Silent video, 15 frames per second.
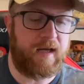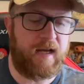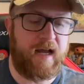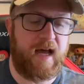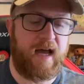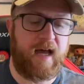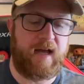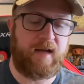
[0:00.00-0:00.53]
It
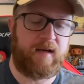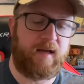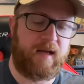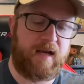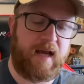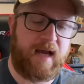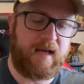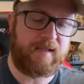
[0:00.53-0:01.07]
had,
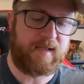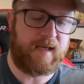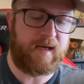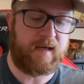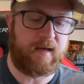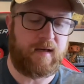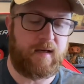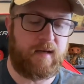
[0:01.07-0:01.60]
it has
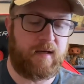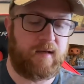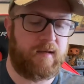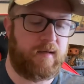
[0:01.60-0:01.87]
like, uh,